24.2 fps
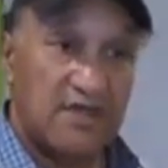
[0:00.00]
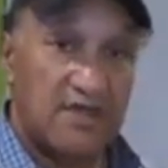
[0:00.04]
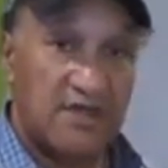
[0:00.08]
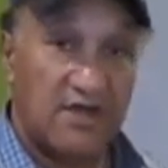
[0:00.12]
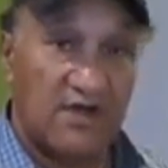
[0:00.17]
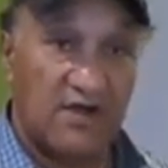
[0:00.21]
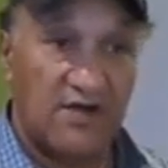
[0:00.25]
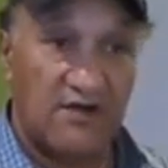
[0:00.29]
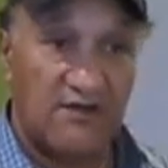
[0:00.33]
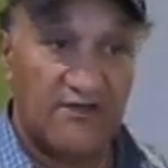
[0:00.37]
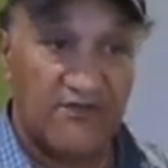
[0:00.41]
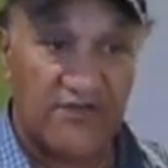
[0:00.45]

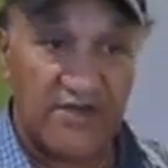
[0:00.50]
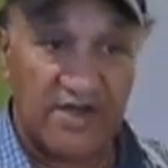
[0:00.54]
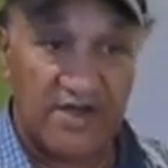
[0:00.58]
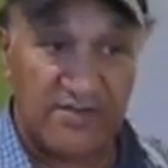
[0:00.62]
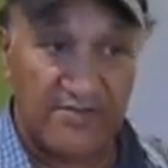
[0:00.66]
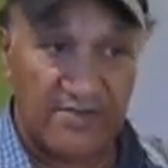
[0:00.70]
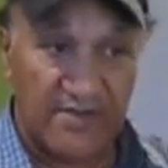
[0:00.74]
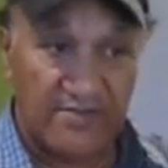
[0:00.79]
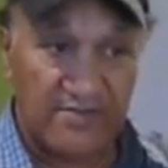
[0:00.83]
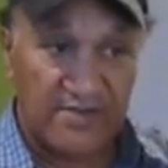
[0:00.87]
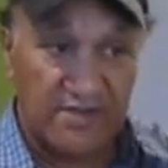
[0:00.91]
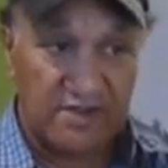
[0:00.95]
of
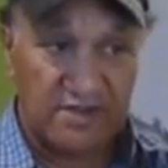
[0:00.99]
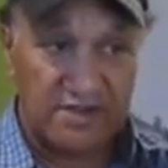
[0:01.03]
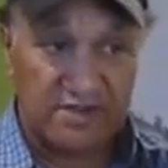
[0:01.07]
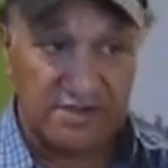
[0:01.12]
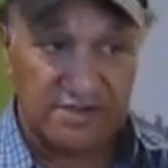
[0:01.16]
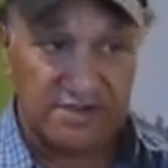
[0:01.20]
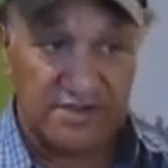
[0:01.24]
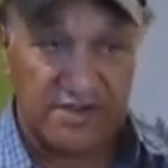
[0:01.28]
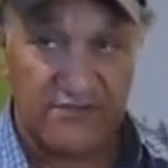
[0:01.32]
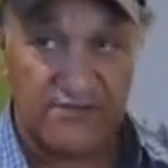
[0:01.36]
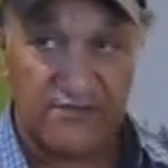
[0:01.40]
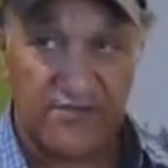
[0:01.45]
whakapapa
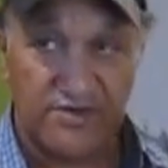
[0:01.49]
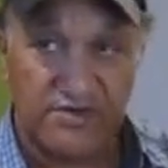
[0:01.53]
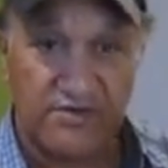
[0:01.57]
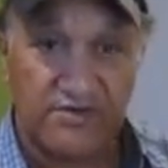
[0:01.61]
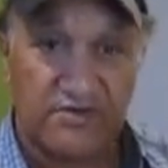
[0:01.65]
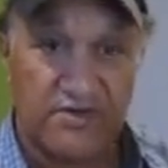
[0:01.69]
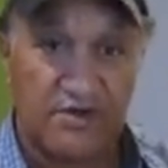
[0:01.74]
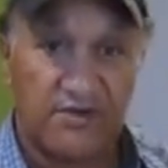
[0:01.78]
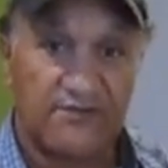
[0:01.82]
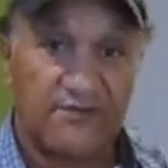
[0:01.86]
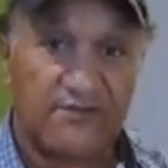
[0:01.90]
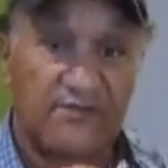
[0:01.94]
because I've put it
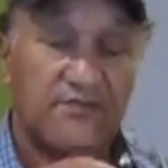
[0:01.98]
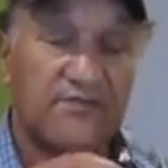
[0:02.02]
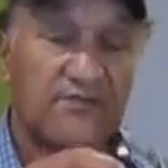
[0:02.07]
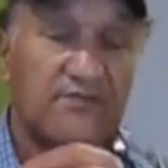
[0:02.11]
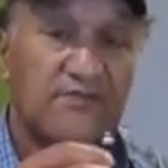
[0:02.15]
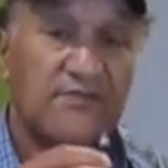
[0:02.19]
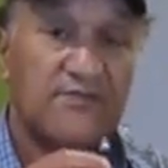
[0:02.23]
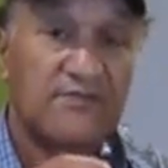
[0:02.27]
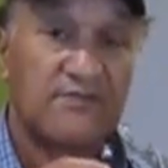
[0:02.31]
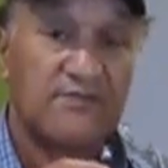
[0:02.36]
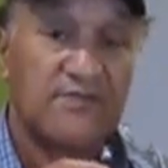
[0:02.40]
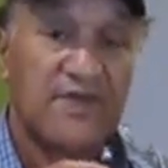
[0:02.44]
on
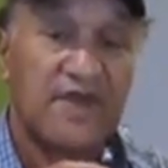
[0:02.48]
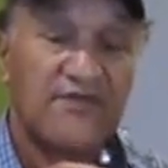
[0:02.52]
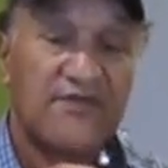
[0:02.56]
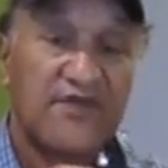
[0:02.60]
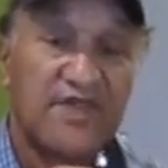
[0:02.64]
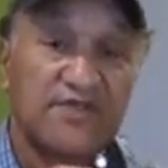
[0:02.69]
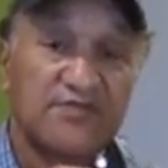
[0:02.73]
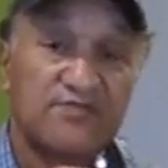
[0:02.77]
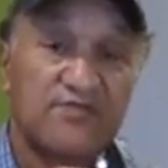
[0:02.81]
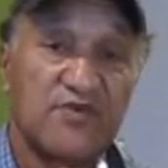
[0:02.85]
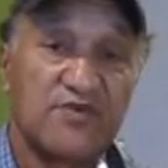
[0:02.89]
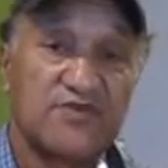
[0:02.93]
my
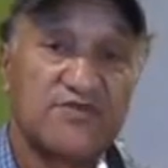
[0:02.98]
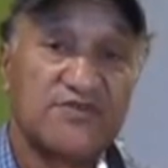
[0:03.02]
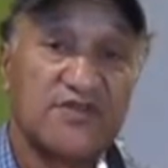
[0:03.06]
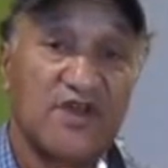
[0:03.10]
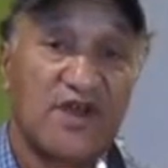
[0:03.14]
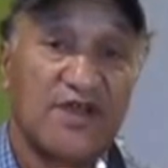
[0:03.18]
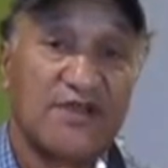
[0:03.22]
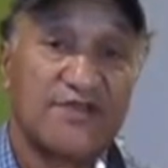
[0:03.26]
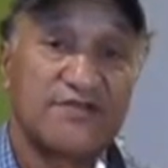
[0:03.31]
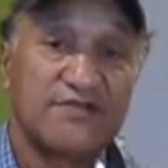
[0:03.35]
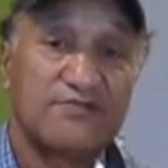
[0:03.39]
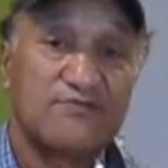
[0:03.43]
Facebook
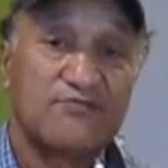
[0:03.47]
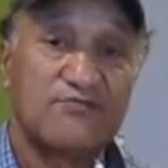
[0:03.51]
site,